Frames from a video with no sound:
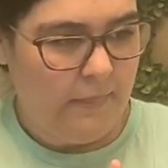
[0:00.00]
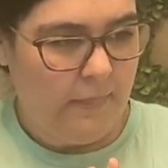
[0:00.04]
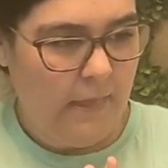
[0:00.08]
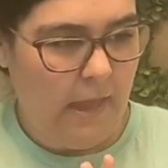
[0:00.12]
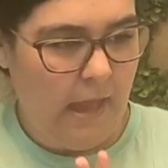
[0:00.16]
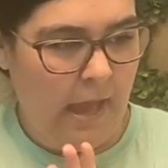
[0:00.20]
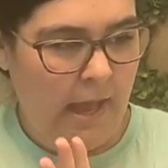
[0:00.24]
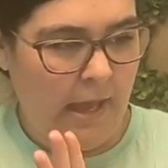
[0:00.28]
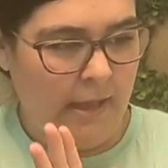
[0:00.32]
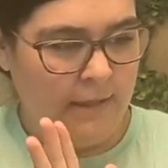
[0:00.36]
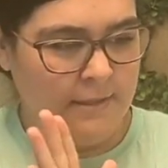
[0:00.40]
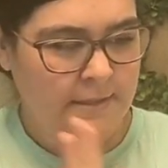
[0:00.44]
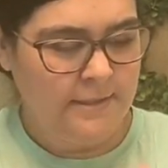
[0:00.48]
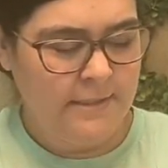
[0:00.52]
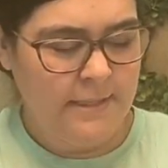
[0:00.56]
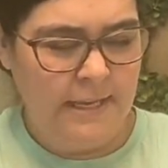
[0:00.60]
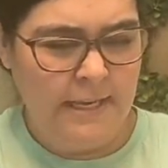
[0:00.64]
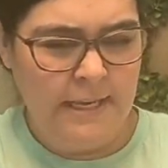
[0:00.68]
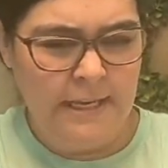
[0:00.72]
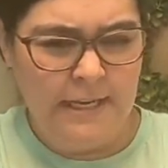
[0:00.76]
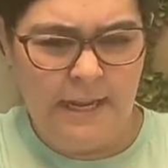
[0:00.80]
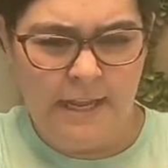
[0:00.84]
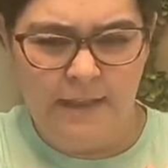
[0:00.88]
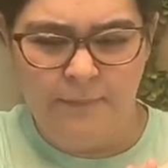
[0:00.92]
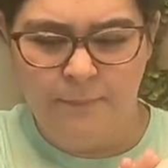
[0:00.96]
I
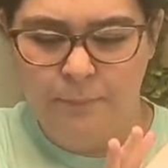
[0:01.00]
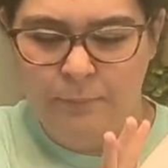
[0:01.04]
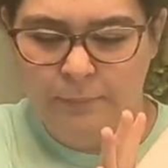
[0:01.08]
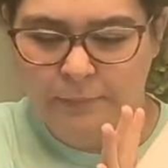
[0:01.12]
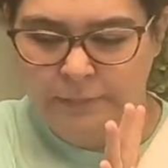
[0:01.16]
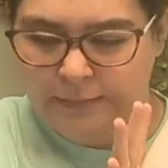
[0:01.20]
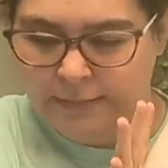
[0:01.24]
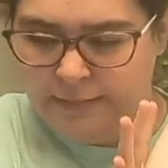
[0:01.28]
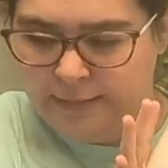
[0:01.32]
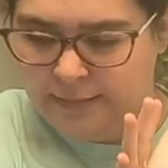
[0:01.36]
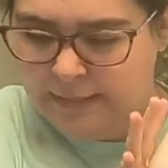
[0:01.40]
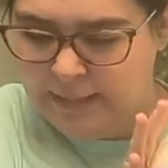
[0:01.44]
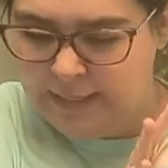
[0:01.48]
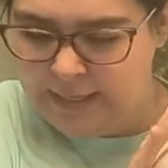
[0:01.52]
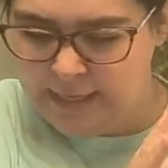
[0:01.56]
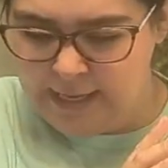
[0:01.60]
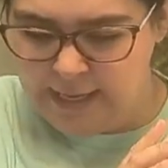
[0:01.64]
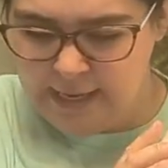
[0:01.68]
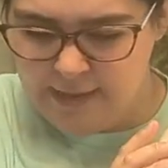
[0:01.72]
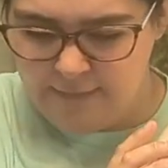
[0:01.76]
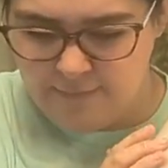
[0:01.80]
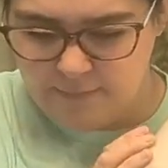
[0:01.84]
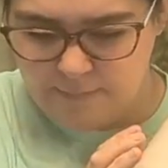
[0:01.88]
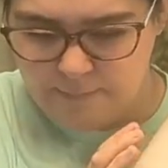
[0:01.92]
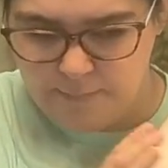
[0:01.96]

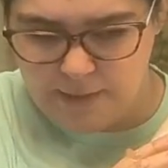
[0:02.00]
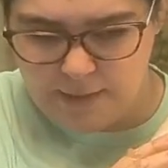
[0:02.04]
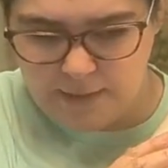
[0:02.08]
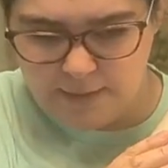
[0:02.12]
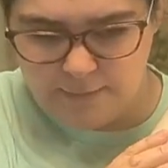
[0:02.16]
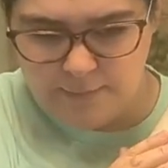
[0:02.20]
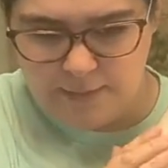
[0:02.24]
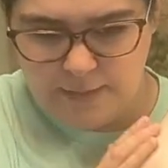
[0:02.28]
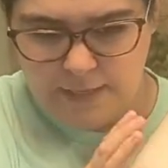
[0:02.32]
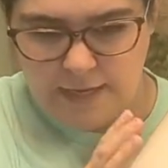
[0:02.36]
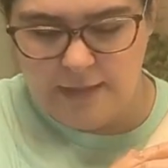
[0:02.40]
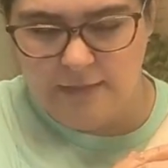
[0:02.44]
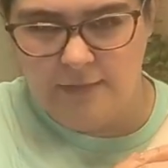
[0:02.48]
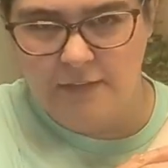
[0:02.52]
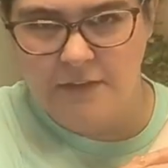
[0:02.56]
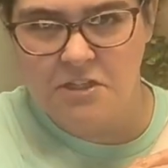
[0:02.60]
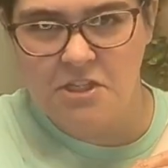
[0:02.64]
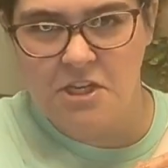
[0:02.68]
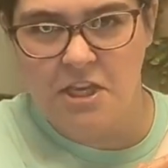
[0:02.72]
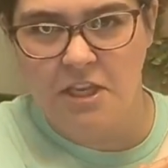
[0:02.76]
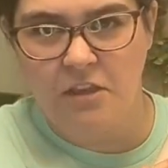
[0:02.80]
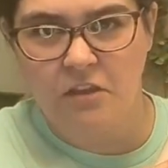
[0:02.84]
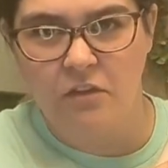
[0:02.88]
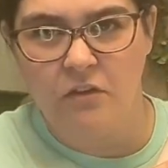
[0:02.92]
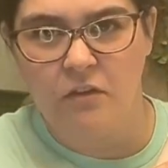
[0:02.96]
believe it might have been Ellen
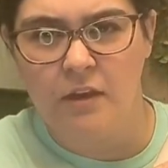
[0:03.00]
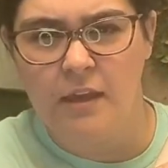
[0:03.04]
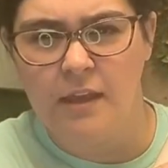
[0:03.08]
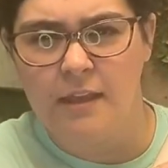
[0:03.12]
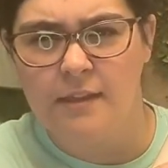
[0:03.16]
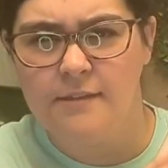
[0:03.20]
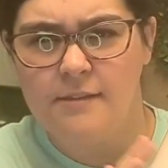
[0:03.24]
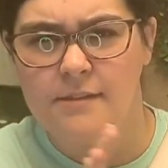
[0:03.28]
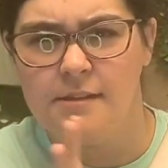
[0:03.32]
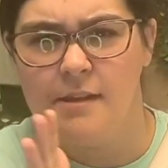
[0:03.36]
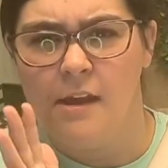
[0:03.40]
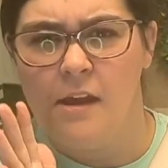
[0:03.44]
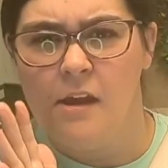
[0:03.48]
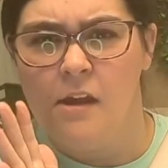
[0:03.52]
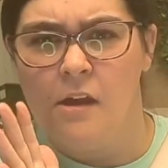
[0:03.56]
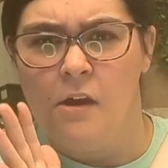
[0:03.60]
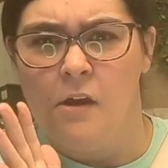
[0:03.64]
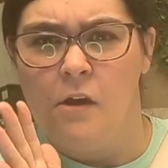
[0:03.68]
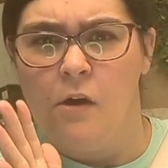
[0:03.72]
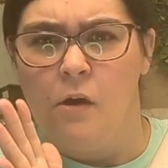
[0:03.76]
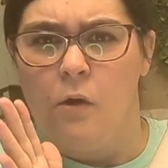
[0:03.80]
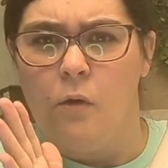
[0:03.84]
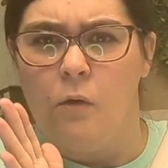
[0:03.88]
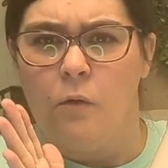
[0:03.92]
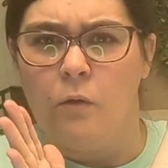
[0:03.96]
J. Goods
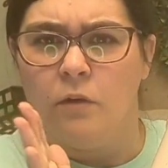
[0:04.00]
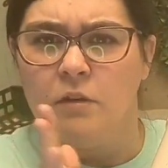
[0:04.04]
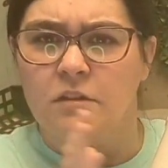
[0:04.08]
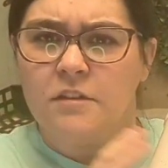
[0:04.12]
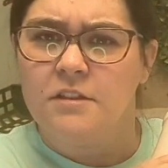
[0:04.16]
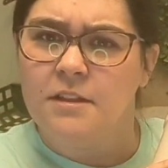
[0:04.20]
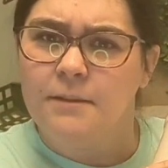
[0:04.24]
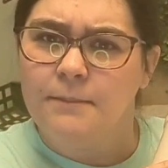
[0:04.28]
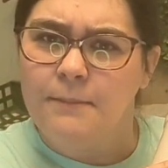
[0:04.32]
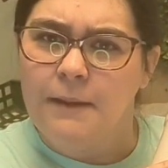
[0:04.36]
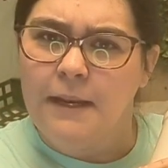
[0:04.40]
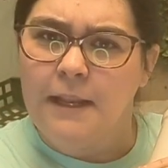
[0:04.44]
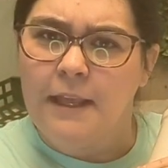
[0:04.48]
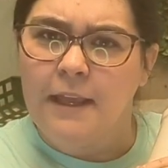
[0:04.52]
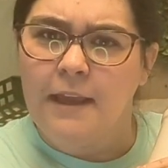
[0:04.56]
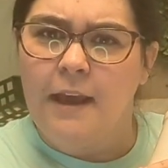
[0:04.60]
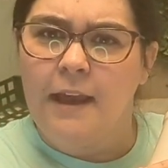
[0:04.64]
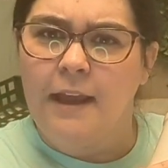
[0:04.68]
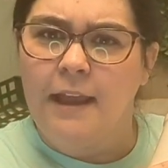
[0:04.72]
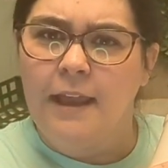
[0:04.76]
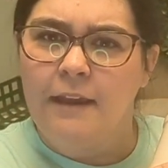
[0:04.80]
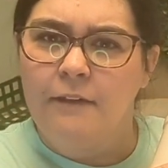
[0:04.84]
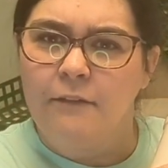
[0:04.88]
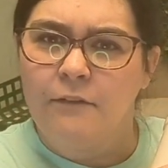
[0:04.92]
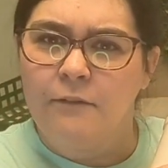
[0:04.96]
or somebody, I
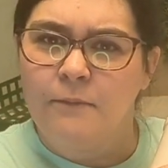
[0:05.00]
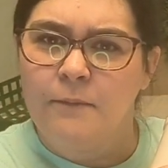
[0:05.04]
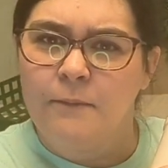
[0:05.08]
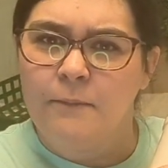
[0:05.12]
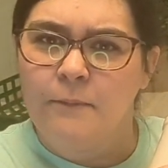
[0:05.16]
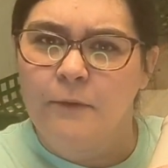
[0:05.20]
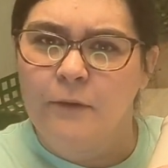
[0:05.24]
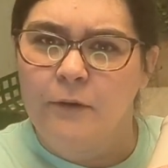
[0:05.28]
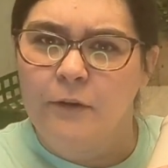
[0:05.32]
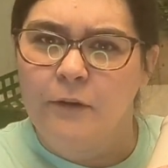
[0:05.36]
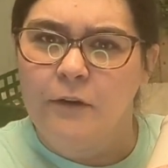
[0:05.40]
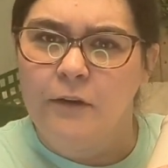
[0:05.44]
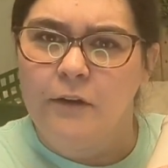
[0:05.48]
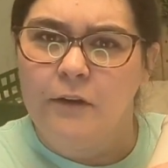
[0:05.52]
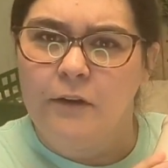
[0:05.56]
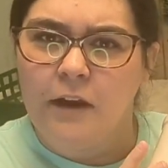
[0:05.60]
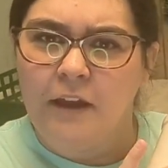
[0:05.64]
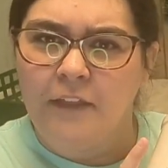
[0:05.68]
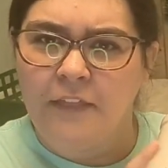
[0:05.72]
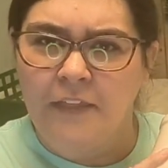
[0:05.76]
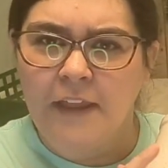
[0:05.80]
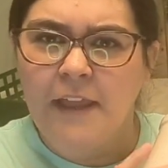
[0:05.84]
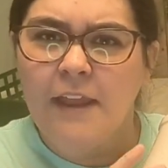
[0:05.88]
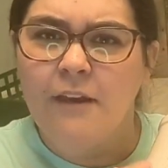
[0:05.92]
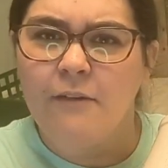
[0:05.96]
can't remember. I
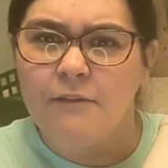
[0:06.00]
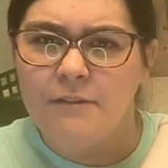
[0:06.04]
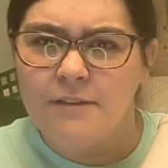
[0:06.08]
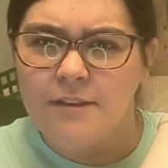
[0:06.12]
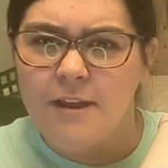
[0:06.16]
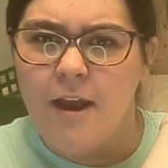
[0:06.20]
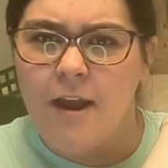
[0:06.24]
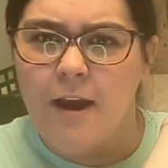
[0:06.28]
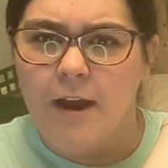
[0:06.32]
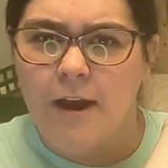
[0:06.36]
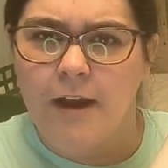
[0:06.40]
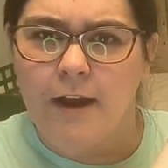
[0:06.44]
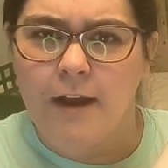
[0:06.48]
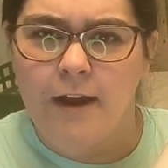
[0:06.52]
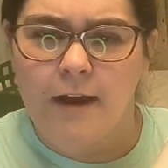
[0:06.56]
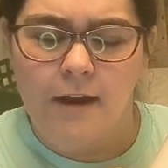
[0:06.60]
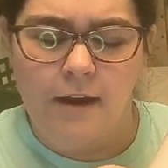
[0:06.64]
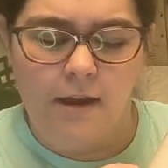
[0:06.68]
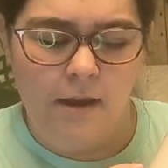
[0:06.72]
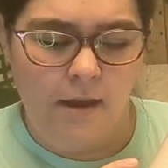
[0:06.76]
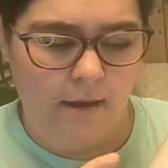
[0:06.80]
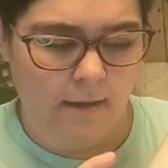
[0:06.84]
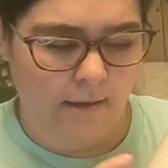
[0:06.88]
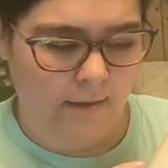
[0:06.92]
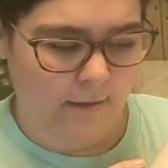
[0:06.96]
think it was her.
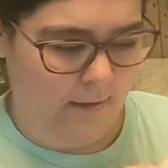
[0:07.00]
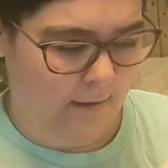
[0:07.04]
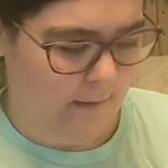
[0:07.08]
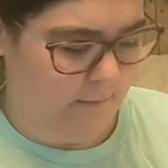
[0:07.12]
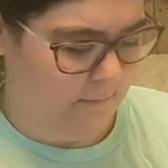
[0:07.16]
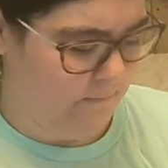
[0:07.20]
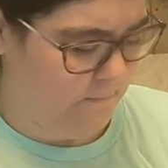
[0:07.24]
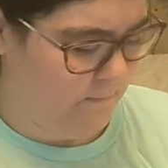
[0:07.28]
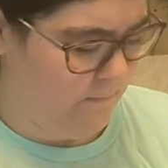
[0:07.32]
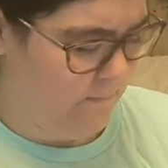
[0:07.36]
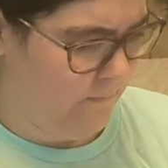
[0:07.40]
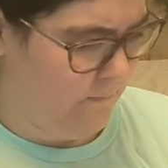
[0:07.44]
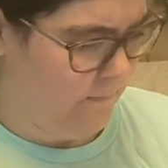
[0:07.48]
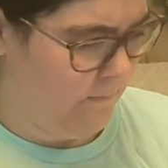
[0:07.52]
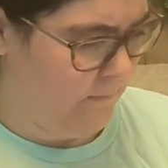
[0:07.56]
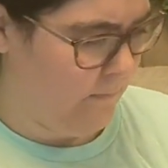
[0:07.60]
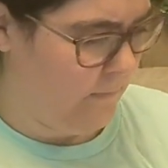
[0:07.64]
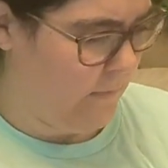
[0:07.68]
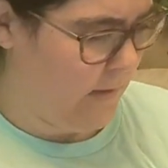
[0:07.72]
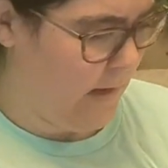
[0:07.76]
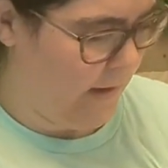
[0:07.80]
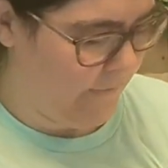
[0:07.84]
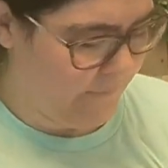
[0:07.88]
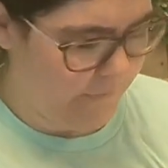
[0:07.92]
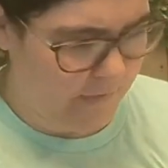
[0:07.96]
I
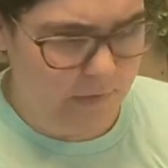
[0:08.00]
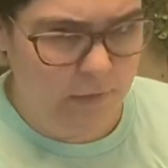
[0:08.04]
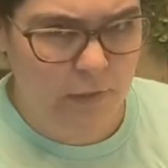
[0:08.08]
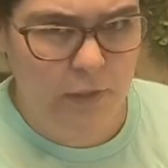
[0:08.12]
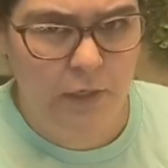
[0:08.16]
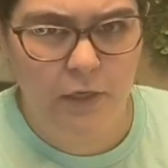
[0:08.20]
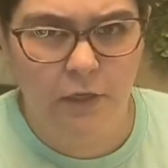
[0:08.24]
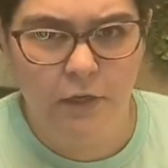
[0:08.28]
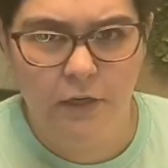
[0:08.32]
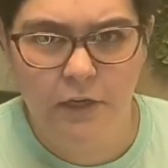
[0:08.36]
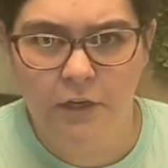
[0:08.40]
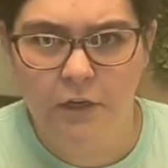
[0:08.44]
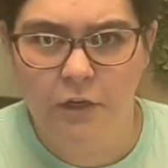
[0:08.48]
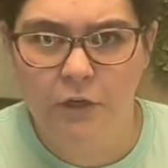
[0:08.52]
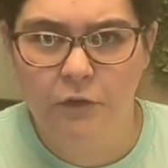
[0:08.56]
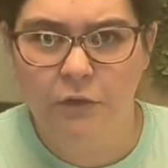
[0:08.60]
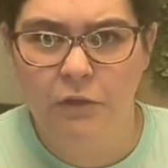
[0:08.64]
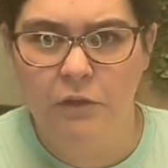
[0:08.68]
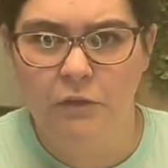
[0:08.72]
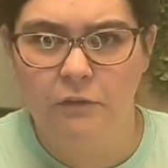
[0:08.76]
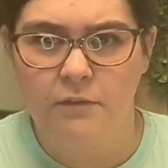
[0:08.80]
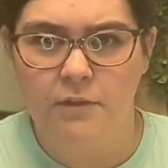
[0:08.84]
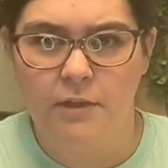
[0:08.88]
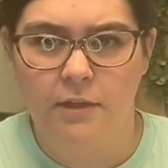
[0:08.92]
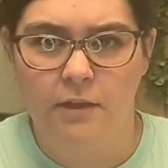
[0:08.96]
follow her here on
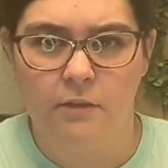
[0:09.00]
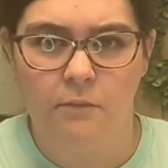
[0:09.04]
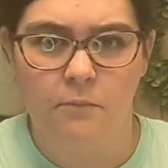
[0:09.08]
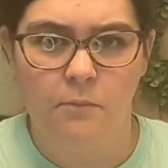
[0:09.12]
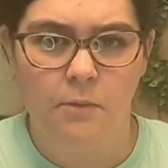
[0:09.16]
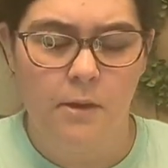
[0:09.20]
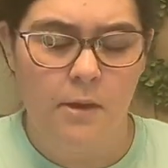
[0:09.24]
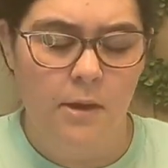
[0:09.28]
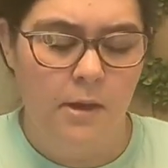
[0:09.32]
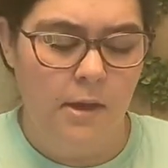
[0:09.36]
YouTube.